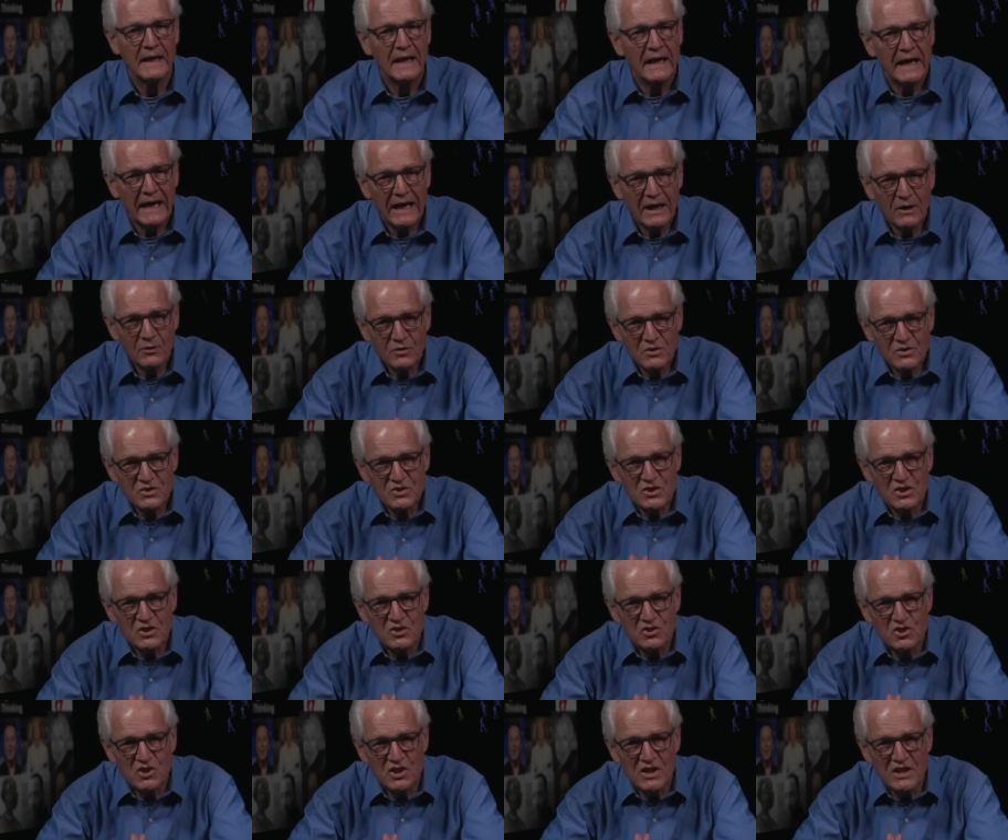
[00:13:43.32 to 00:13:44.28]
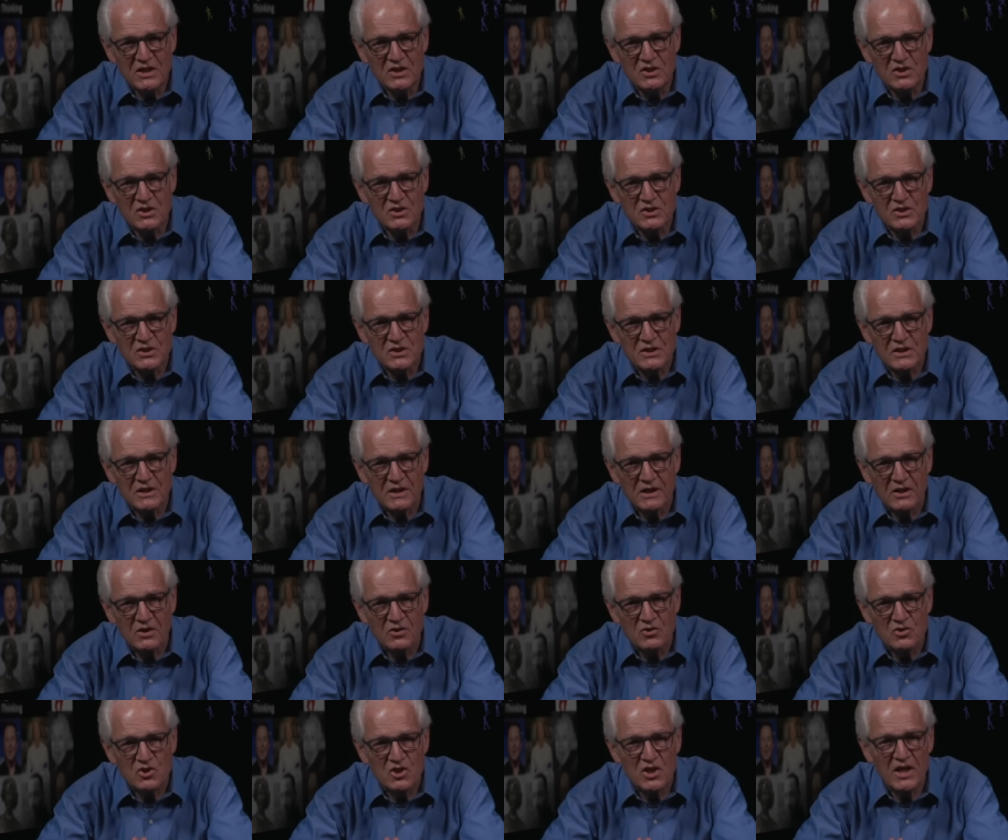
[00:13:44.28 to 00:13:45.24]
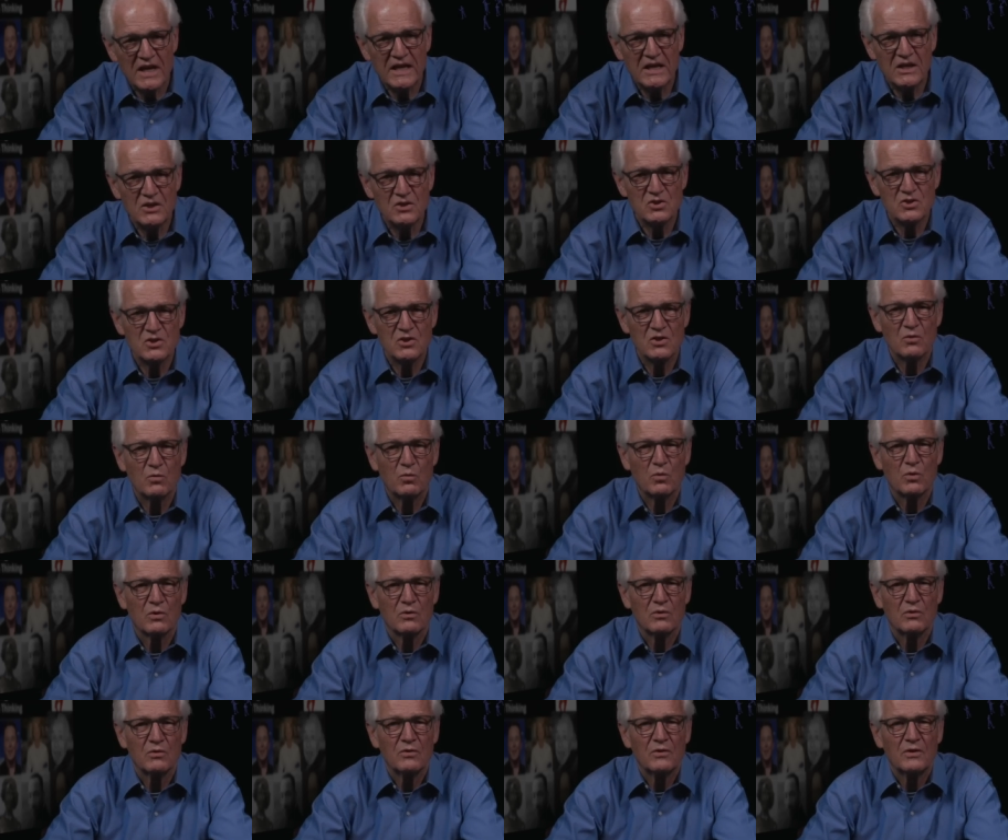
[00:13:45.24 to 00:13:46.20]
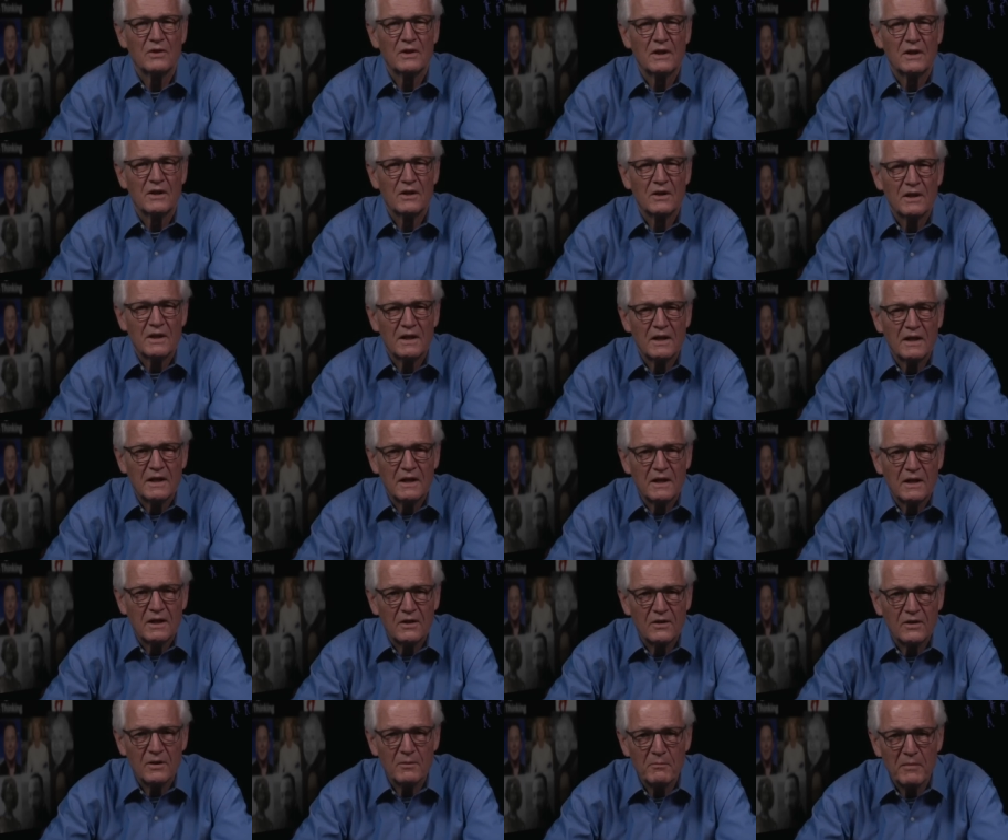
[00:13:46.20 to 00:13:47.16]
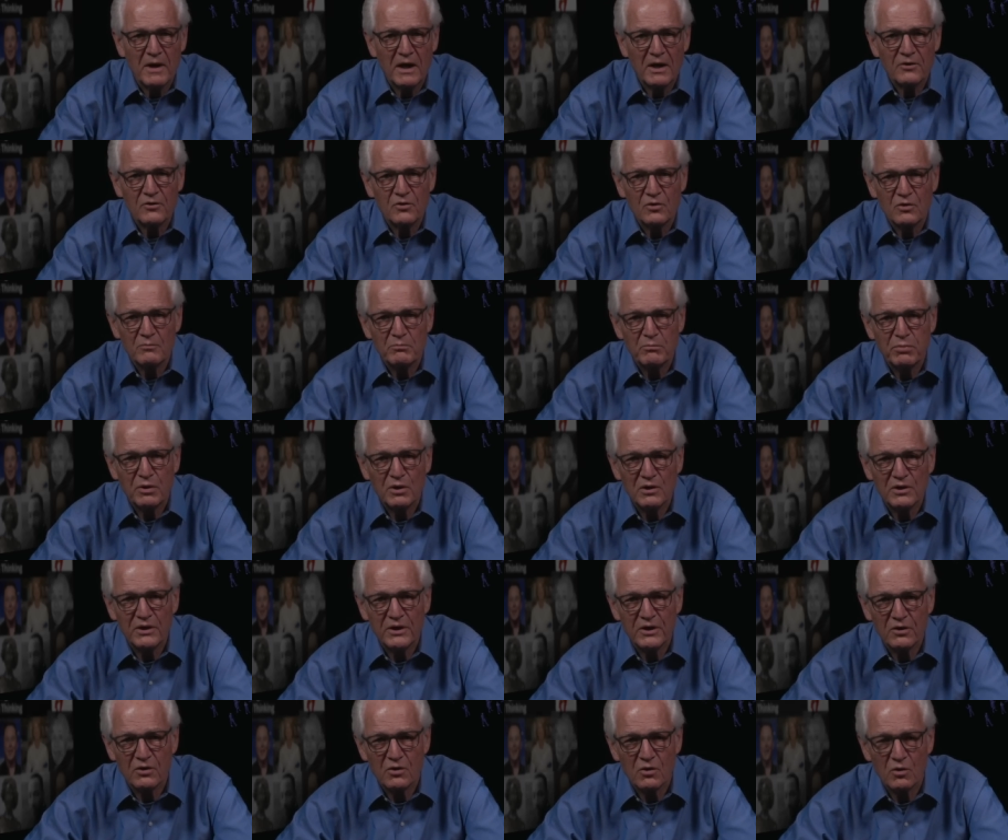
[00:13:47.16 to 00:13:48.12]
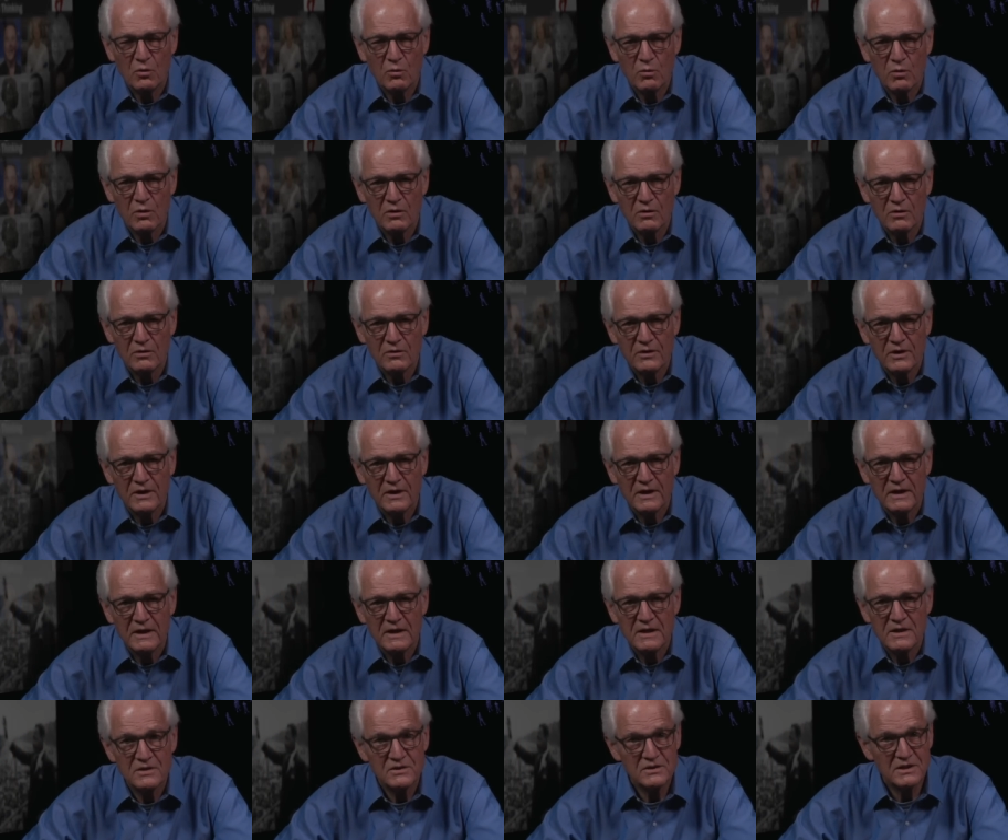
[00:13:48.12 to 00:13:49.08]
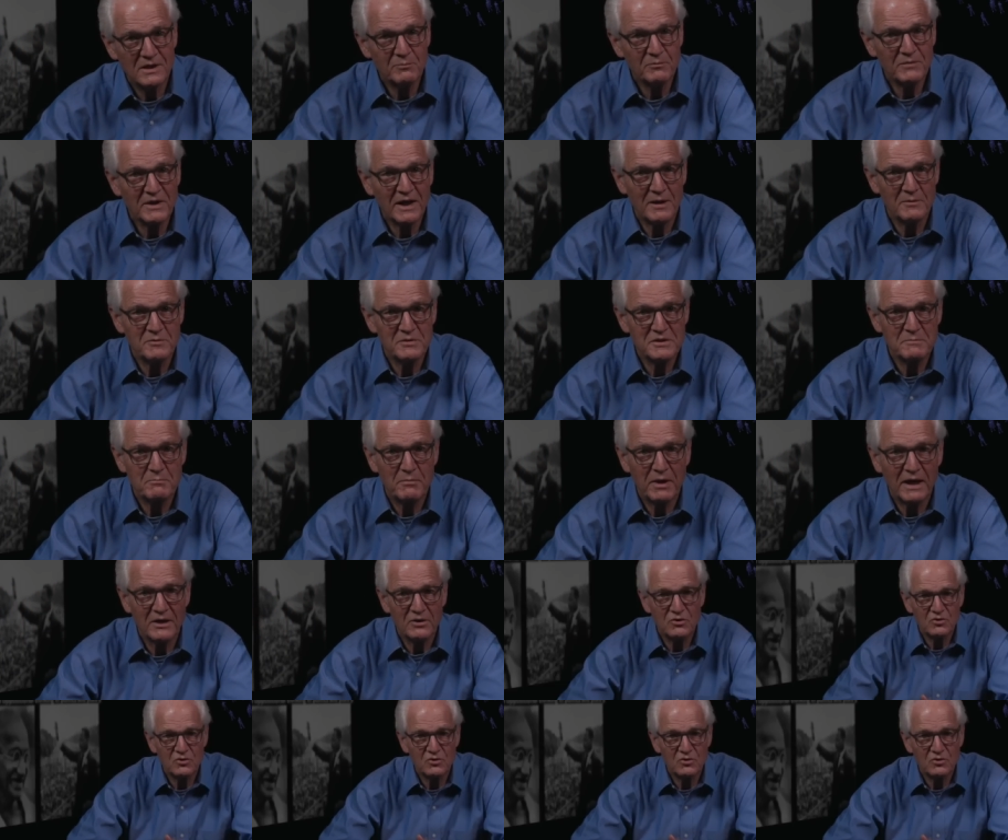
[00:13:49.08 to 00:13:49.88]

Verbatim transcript: How does the genius change the world, the modern political world, sometimes by